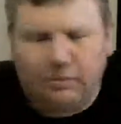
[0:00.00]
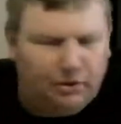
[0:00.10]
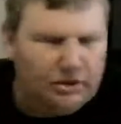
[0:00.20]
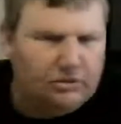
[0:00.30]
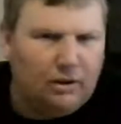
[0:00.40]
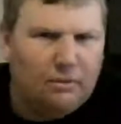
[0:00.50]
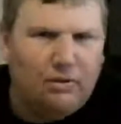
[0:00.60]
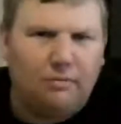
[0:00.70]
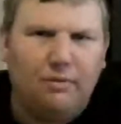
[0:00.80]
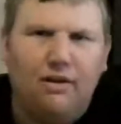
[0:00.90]
I'm your host,
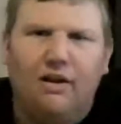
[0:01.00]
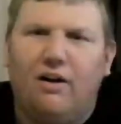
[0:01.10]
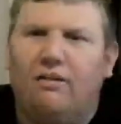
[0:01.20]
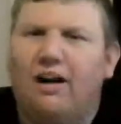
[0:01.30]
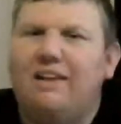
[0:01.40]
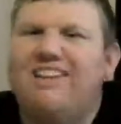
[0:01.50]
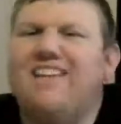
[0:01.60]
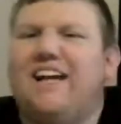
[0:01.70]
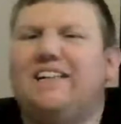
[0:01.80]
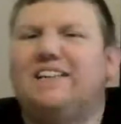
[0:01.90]
Robert. Alright, the
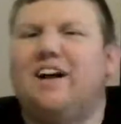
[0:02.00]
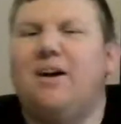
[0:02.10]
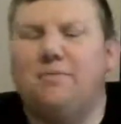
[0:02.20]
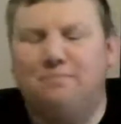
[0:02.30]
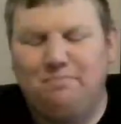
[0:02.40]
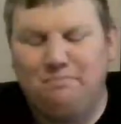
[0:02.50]
day has come.